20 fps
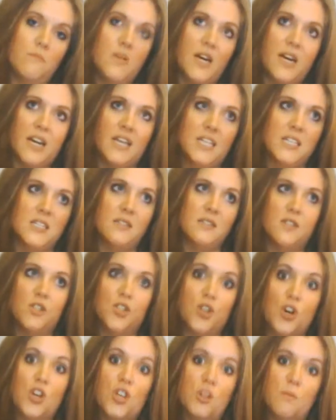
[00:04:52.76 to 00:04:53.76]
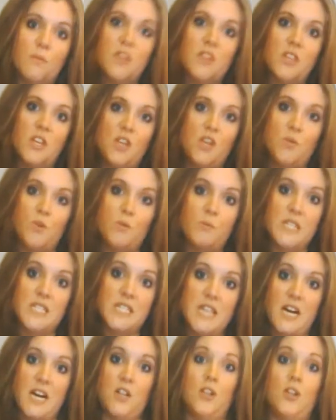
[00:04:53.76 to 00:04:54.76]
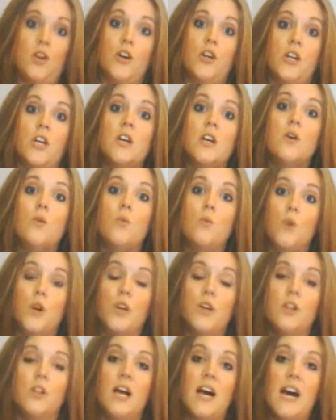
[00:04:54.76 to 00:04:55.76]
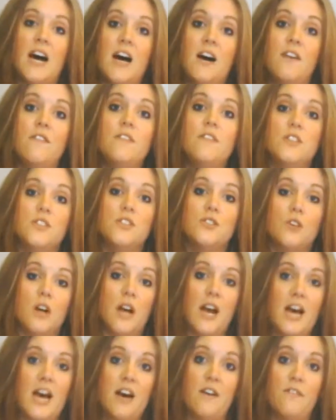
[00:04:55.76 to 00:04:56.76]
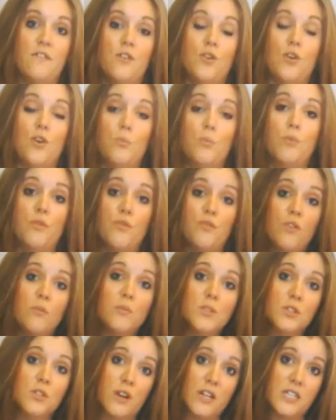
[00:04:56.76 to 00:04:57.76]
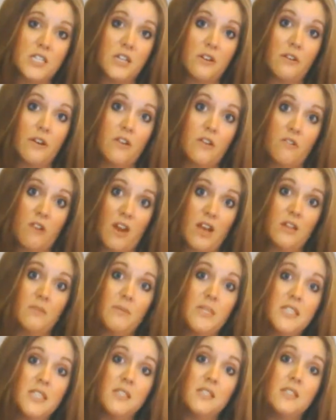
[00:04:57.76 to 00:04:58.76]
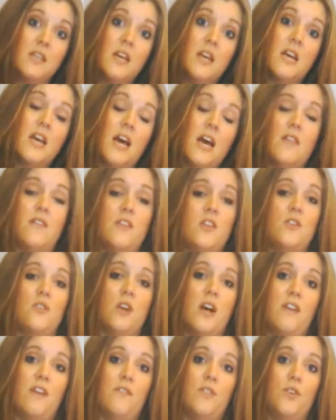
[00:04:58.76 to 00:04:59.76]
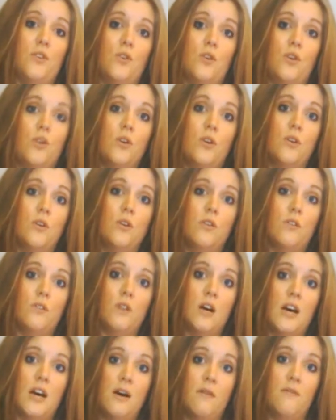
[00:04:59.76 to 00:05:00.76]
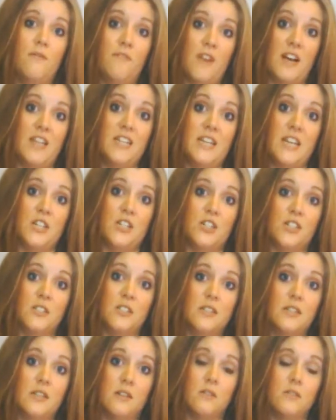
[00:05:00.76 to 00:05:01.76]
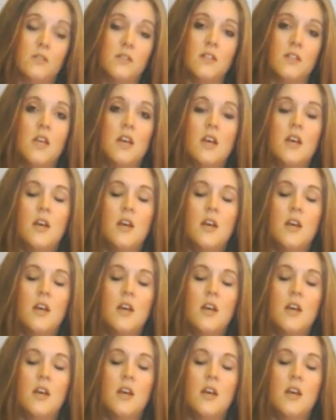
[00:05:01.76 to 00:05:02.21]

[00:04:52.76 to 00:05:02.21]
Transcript: I guess, document that you would be downloading, what you'll have is you'll have your performance criteria and your elements, and then you'll have your foundation skills.